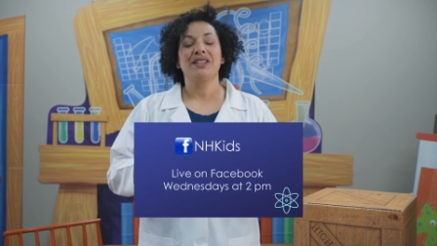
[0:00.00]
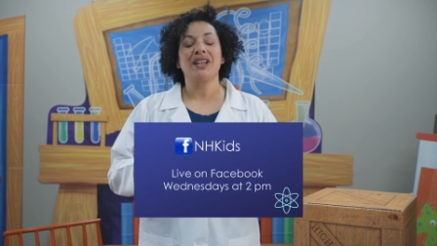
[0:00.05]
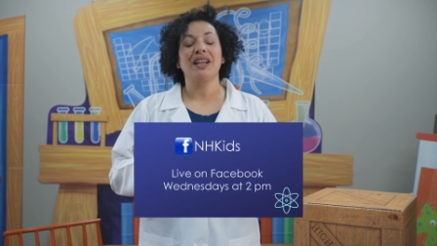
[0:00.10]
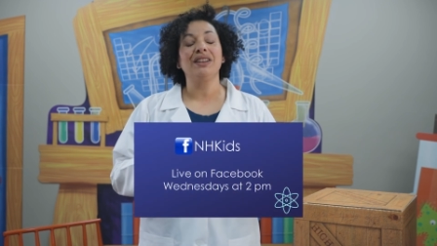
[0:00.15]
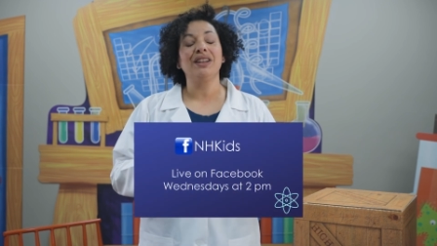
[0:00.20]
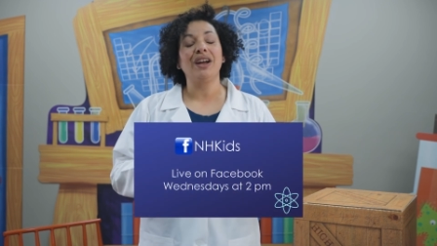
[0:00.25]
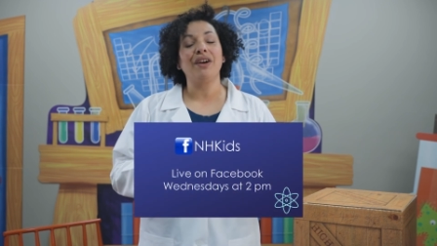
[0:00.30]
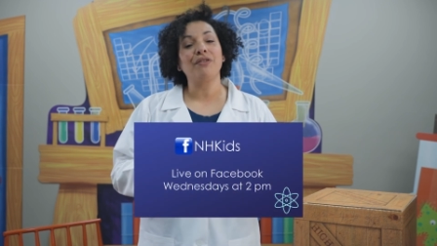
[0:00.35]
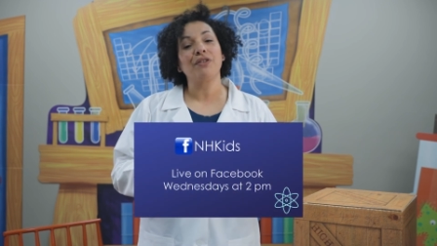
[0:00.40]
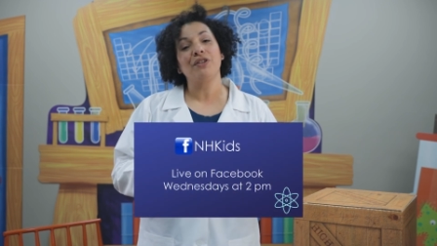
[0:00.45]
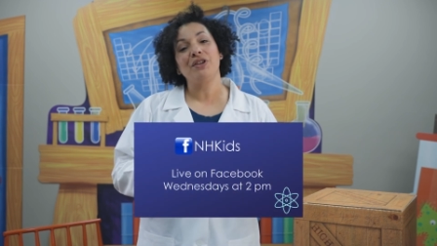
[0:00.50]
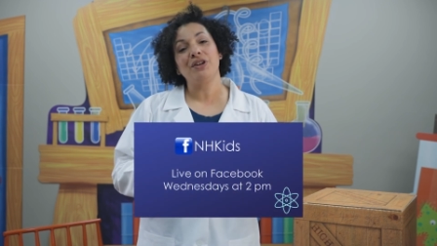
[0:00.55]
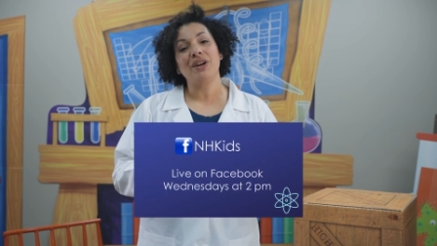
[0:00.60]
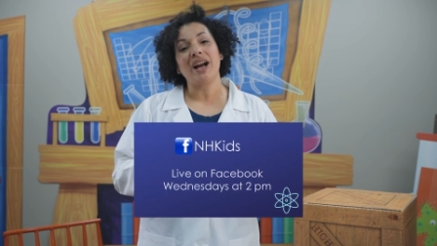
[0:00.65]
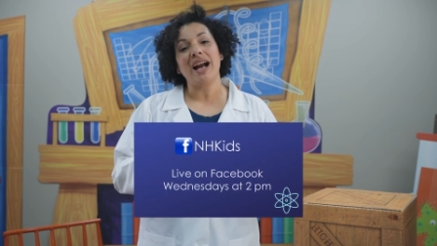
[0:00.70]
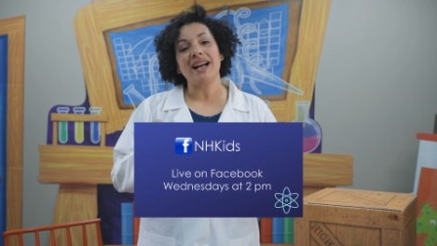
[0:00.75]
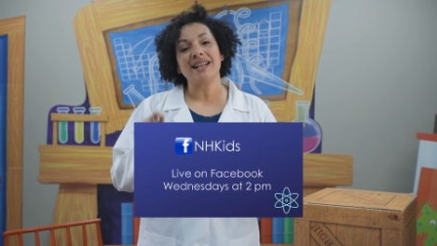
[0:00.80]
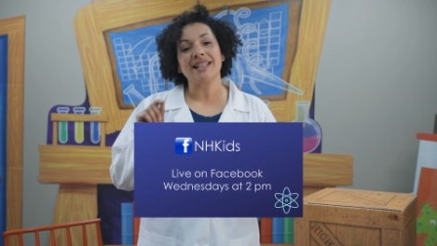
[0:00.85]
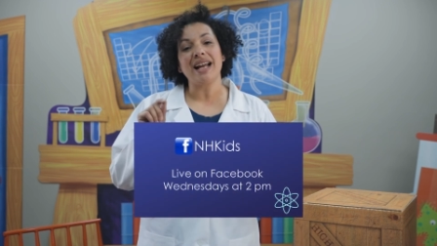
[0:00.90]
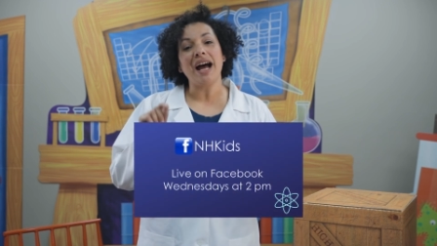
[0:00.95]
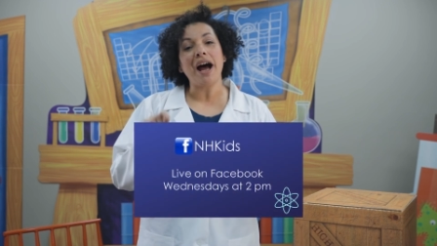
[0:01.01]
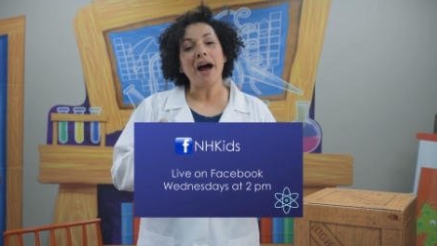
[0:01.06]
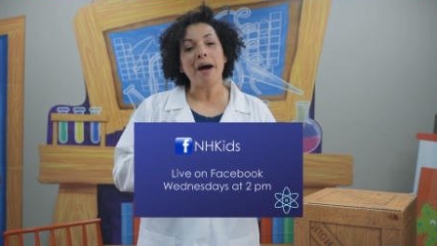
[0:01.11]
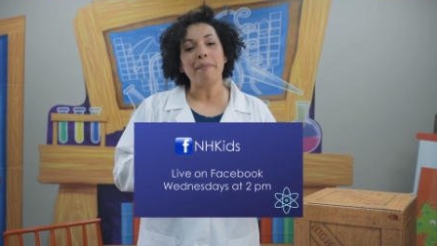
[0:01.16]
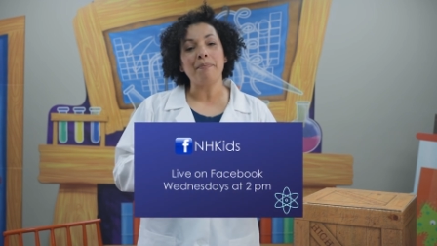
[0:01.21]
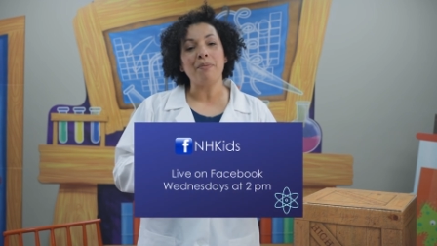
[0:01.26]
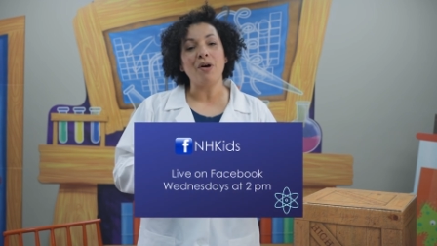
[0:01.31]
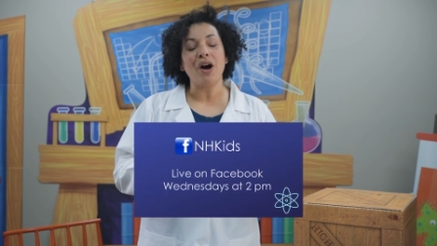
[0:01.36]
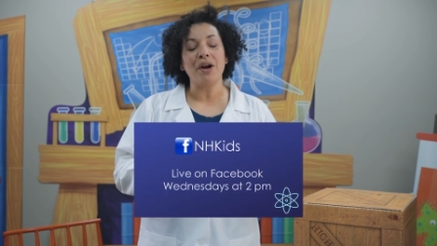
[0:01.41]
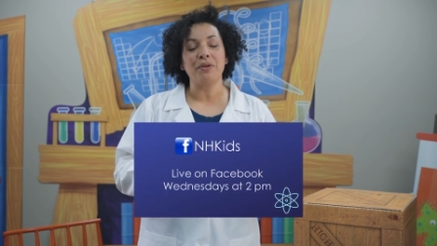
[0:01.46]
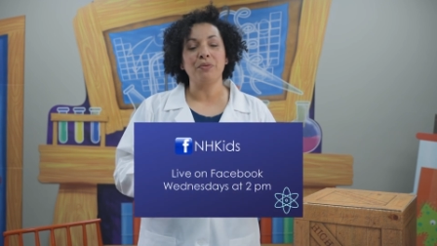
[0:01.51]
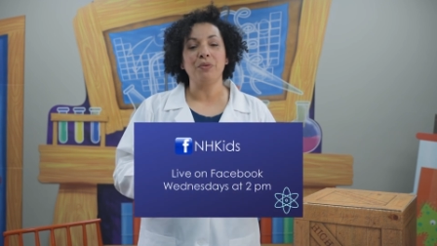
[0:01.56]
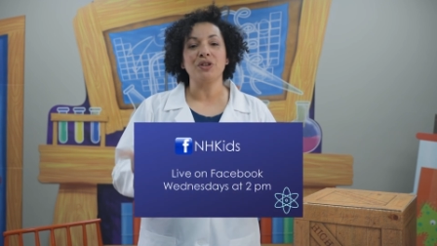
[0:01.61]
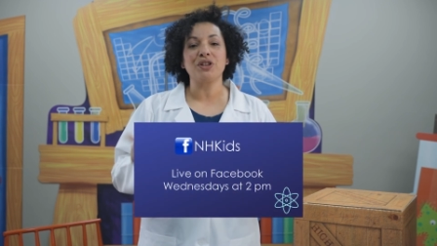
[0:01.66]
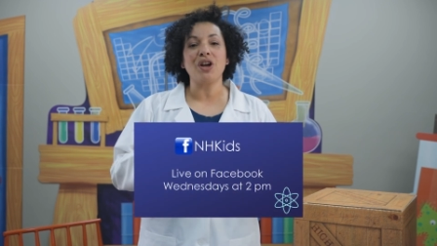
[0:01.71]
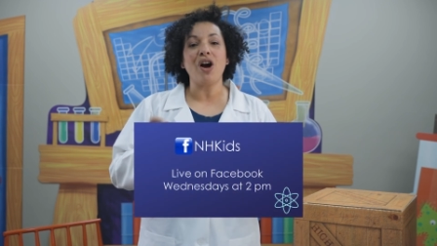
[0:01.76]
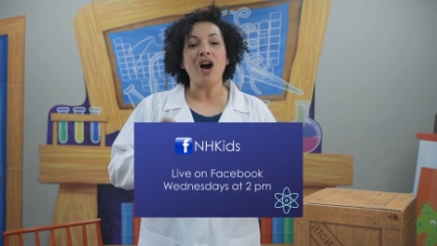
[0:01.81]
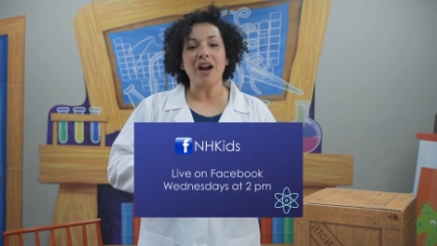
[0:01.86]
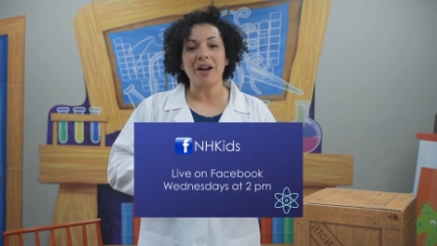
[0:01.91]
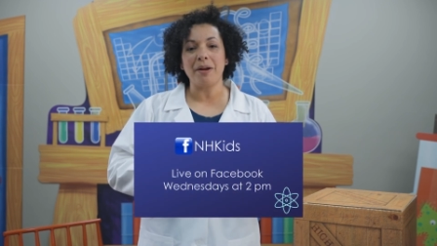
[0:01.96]
So I'd love for you guys to hop on. We'll
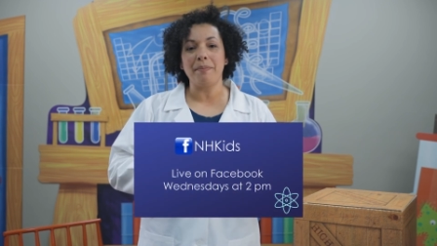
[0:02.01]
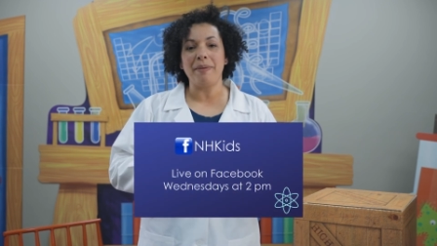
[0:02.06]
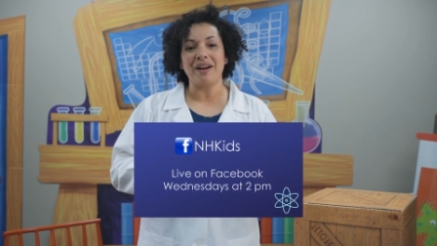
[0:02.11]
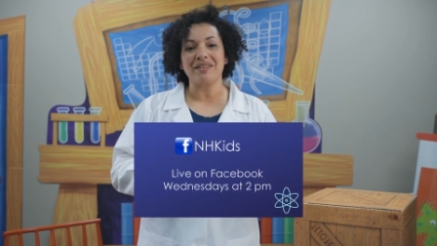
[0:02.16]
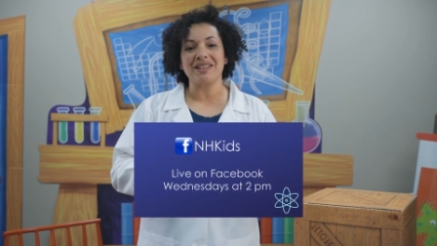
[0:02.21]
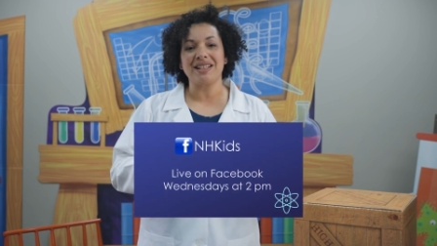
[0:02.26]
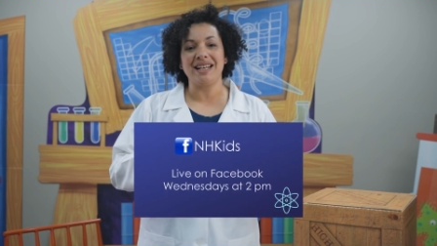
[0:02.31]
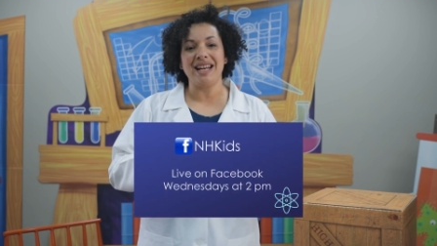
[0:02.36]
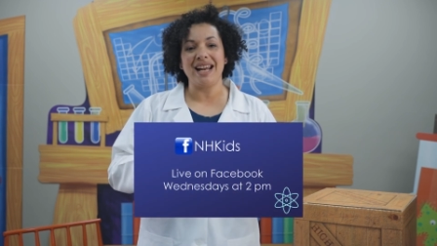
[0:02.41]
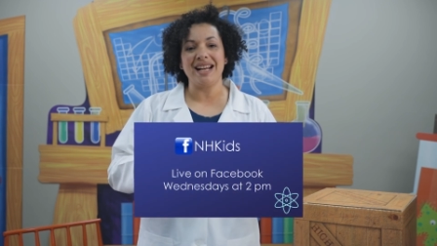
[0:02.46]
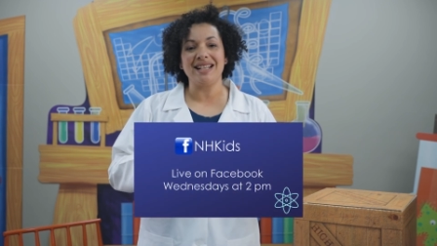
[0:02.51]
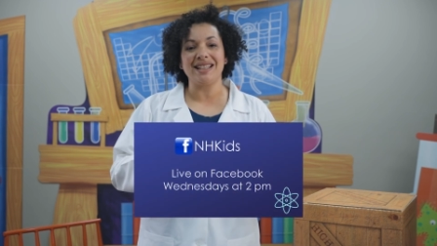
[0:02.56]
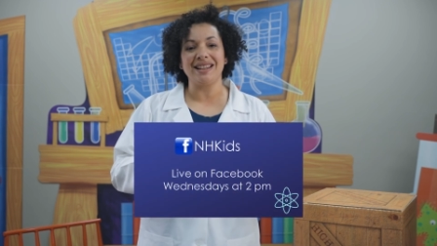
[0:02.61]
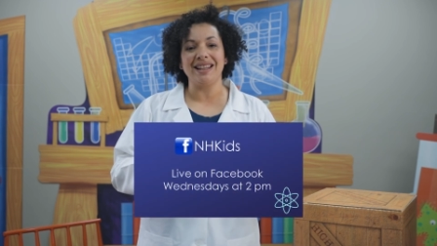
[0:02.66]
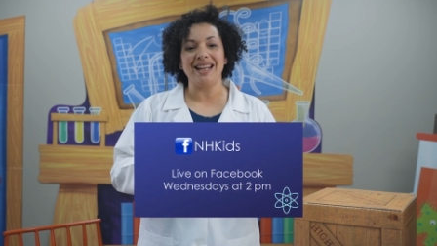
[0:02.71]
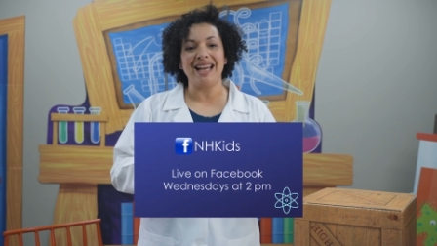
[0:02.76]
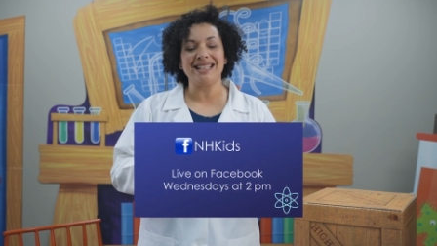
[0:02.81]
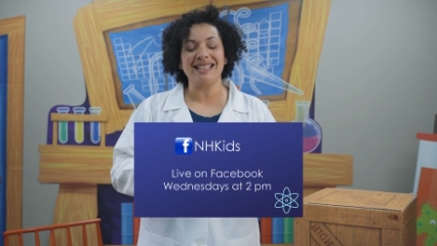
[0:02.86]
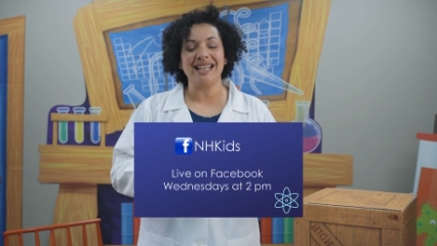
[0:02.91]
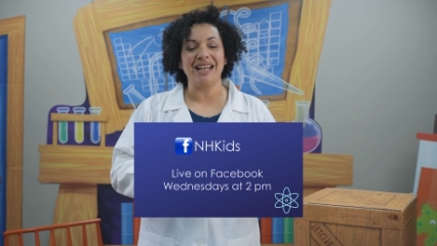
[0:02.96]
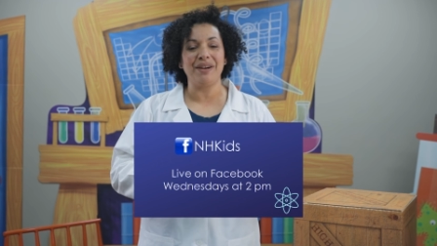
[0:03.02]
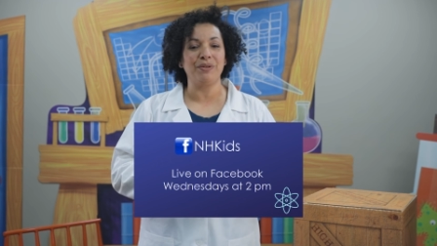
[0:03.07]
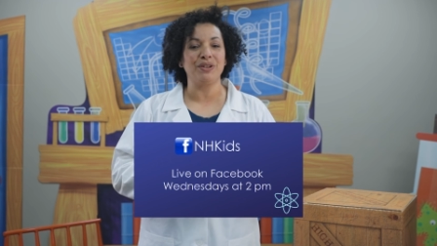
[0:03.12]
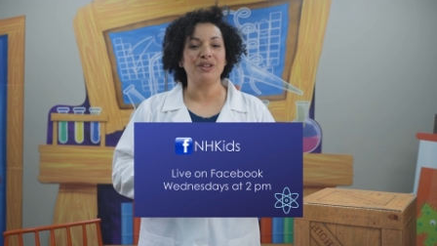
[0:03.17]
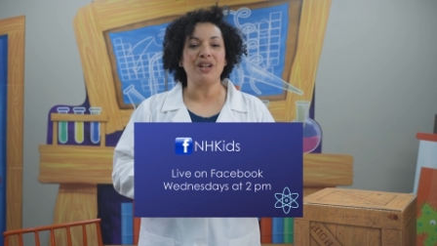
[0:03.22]
talk about today's lesson.